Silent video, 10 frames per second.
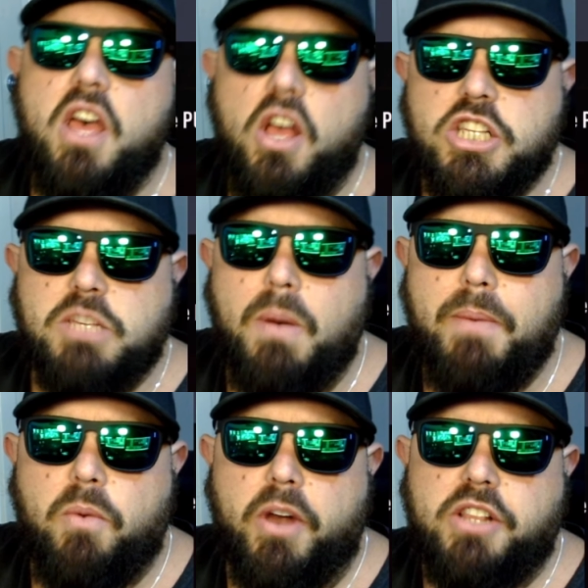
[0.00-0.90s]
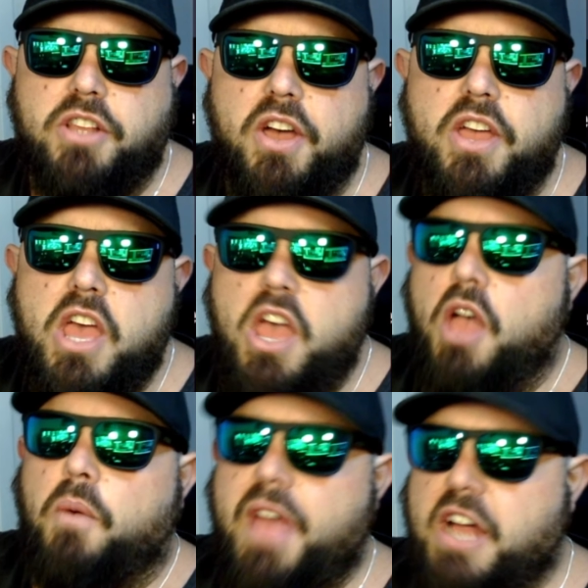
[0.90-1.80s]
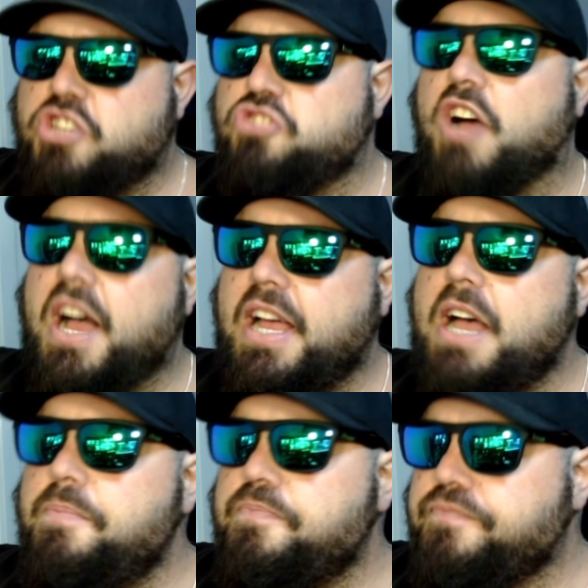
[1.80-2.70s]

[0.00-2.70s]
So what we want to do with our striker,